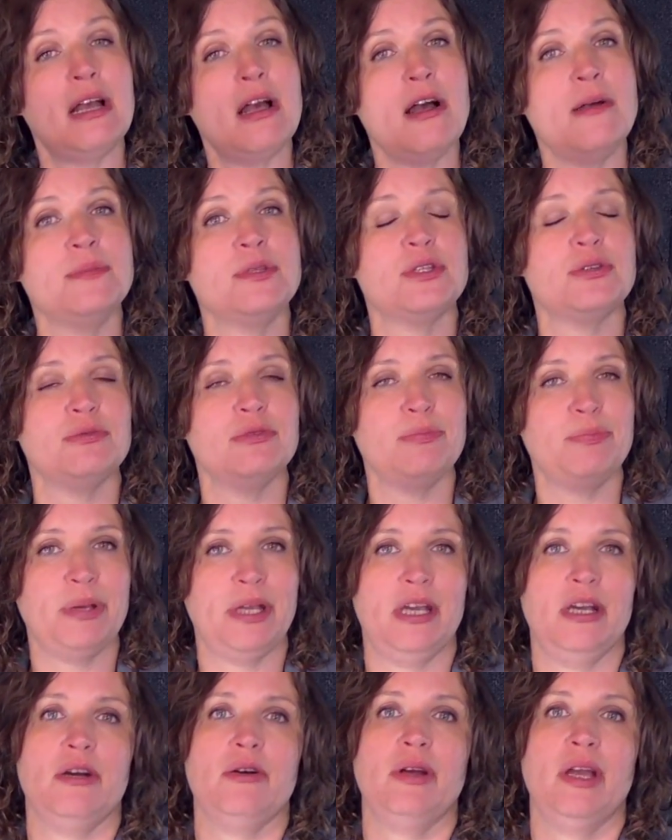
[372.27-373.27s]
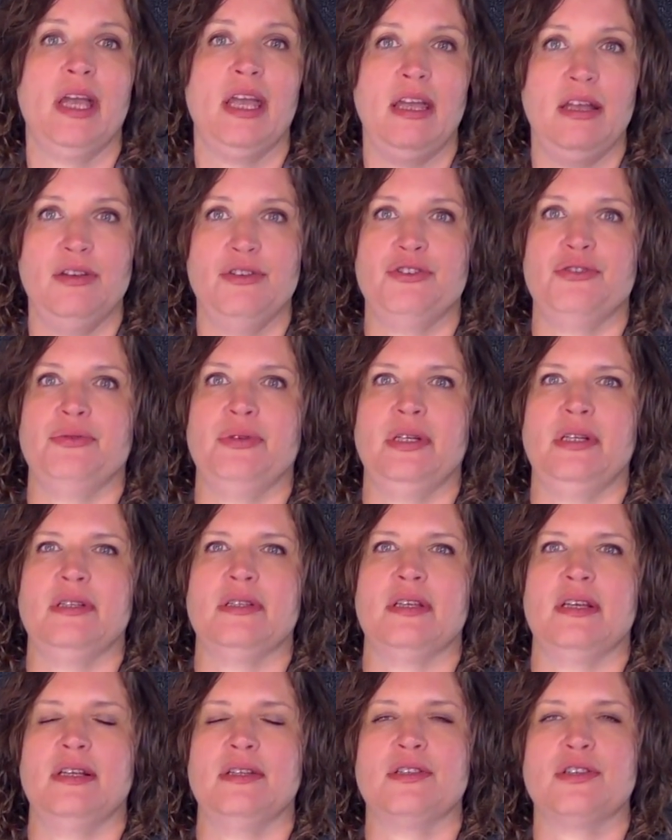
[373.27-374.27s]
comes to repairing
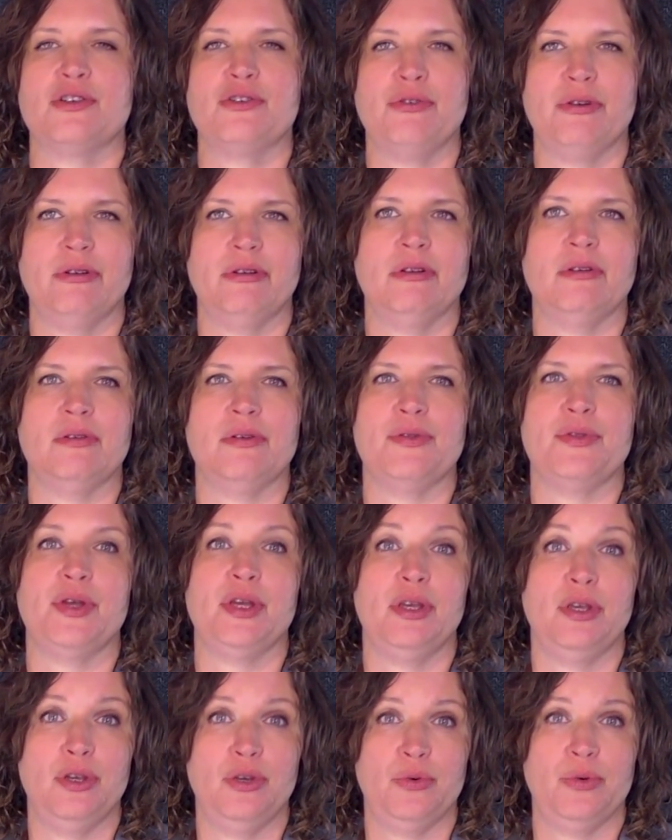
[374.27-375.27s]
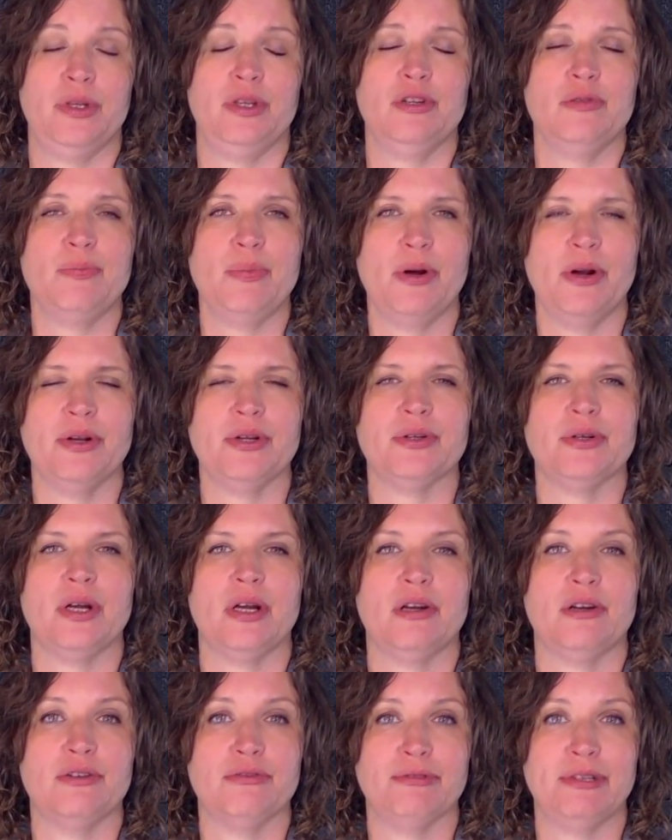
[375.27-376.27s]
injuries, it's critical that you and your partner
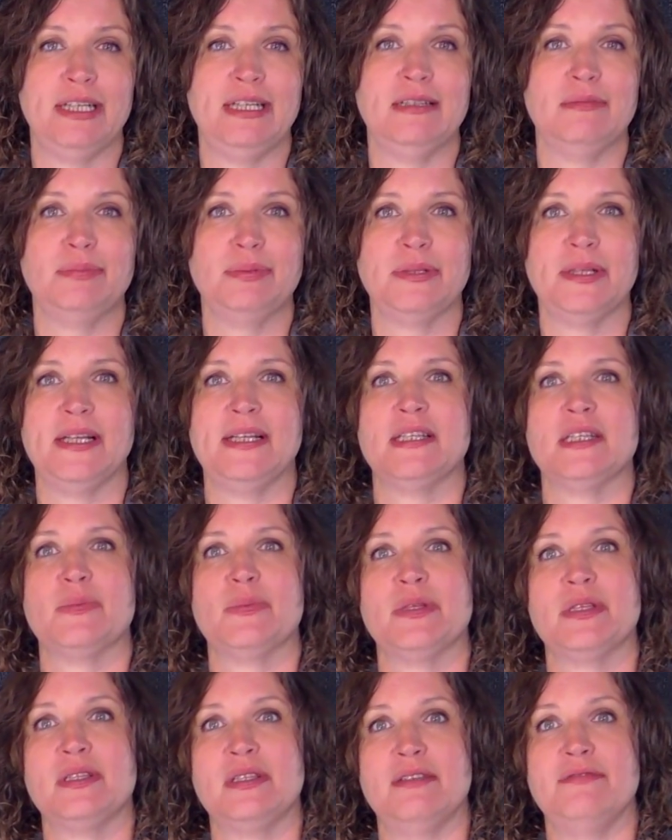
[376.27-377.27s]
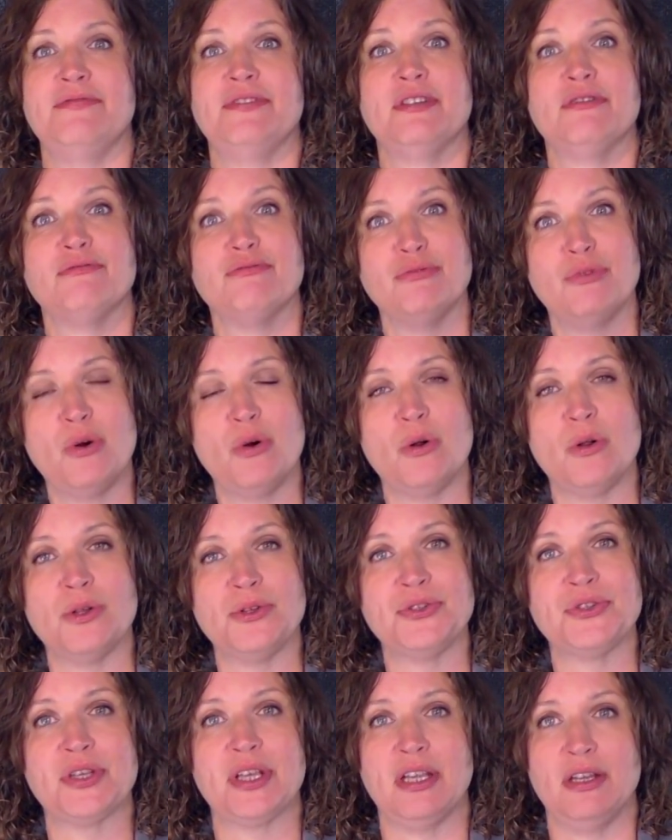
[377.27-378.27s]
agree to play specific
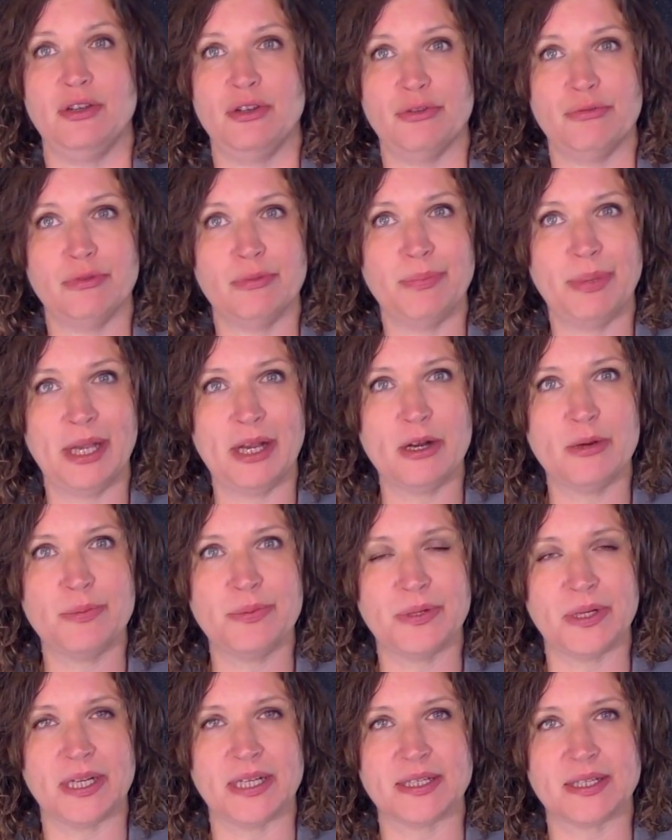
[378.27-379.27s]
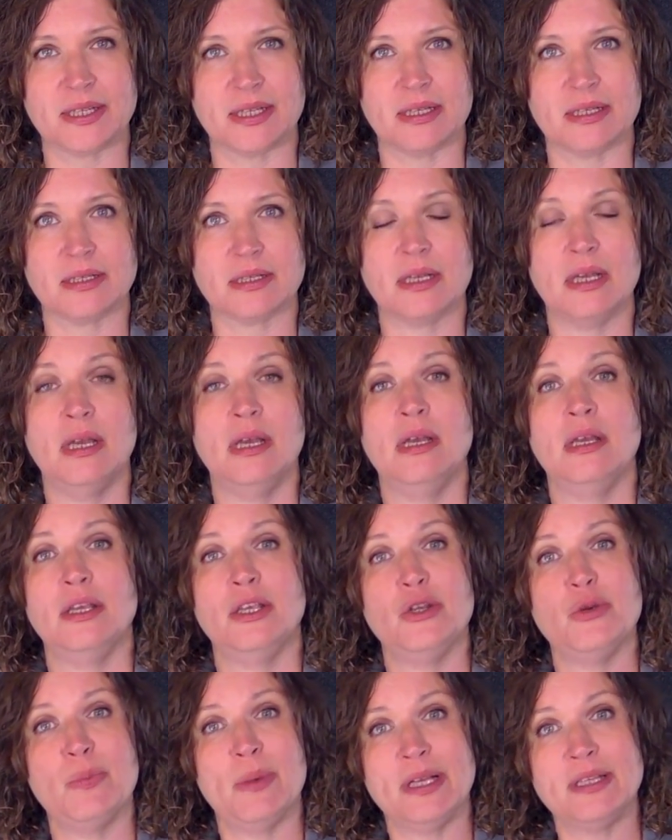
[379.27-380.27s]
roles in your repair process.
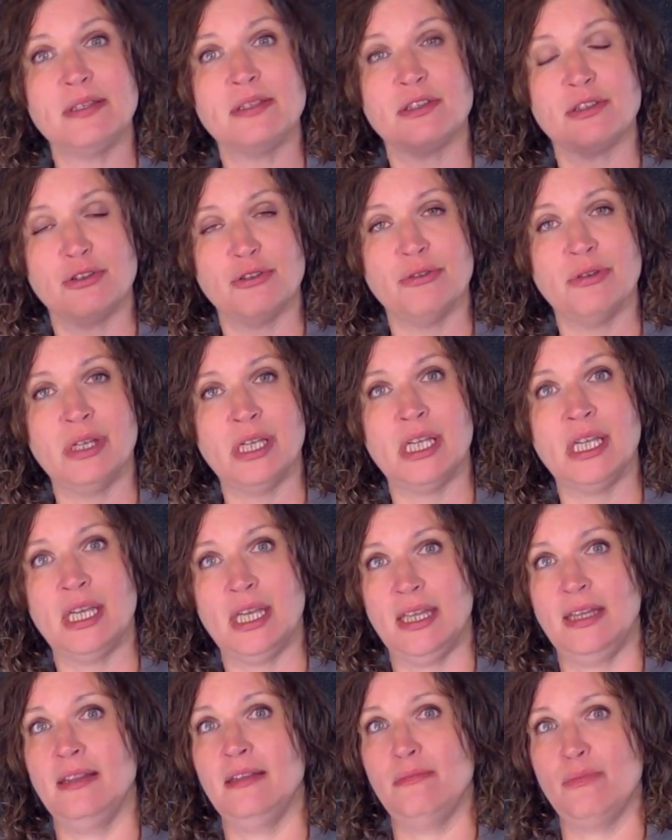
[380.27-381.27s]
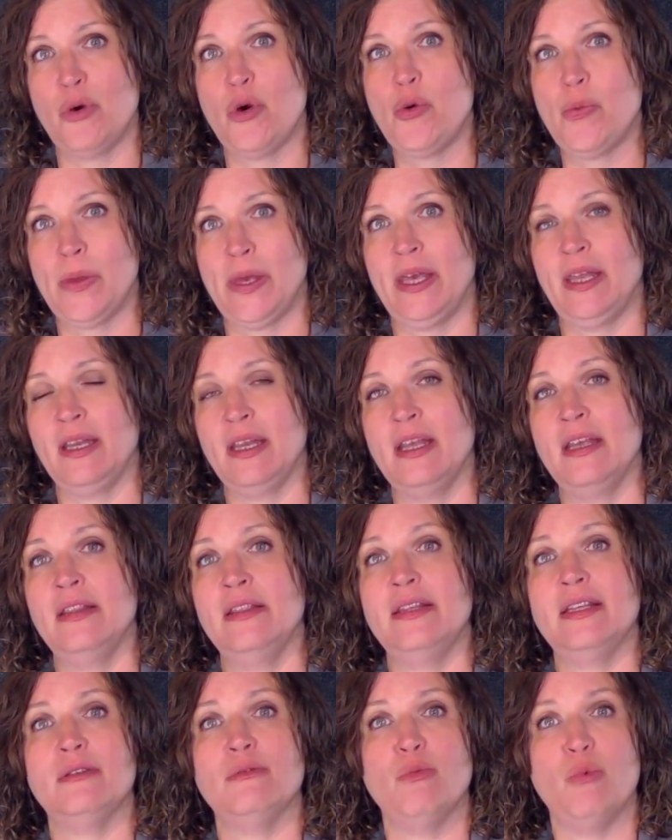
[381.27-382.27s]
You must agree in the moment
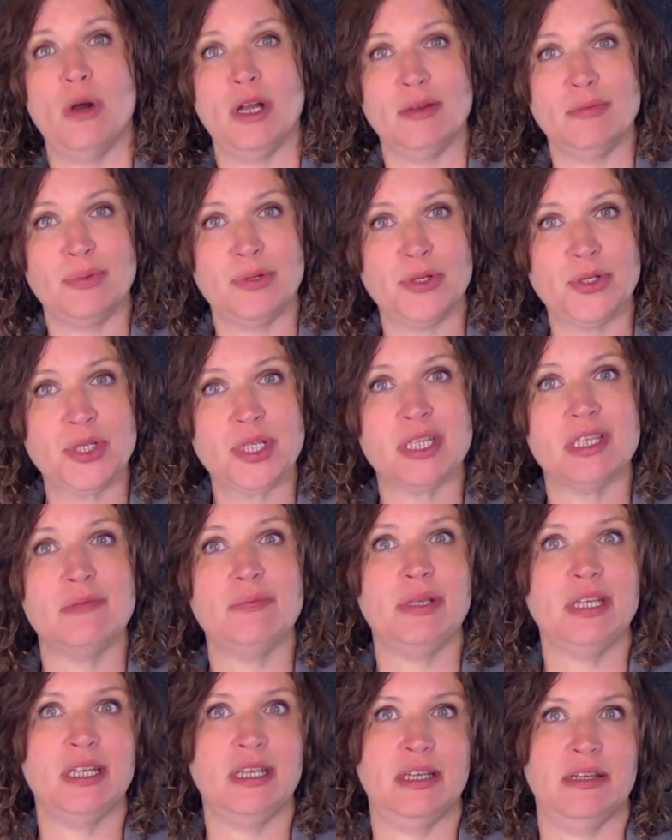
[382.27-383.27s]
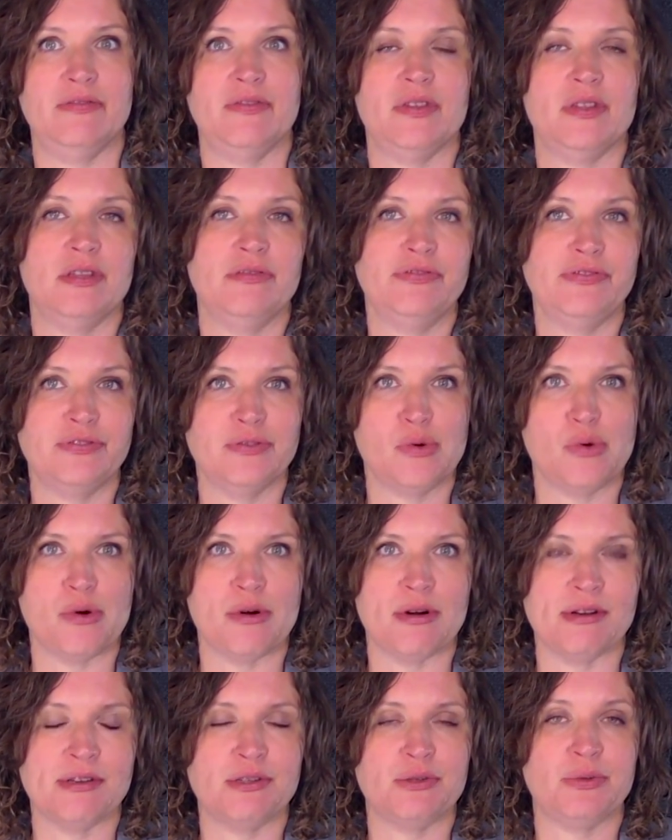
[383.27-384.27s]
that one person be given the
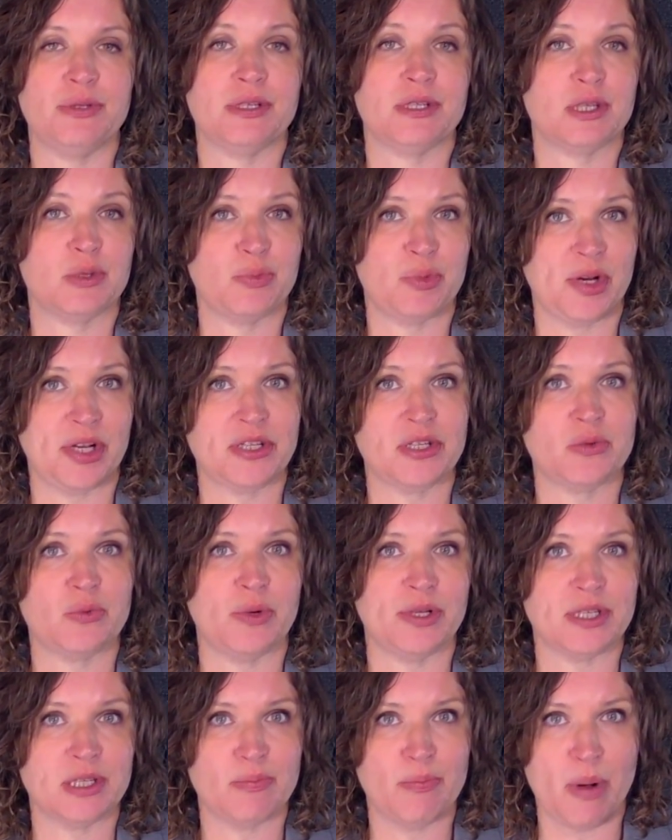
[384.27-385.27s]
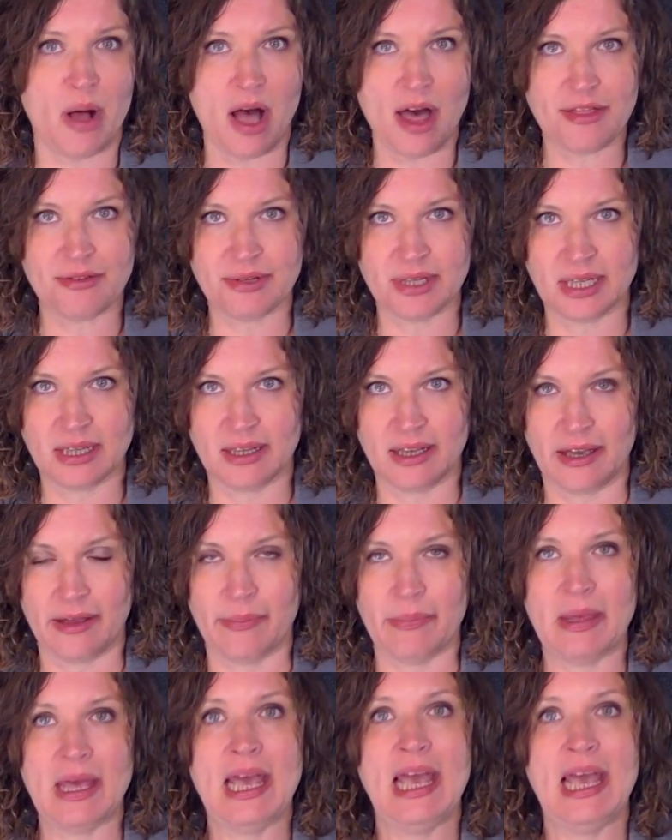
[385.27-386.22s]
floor to express what's bothering them,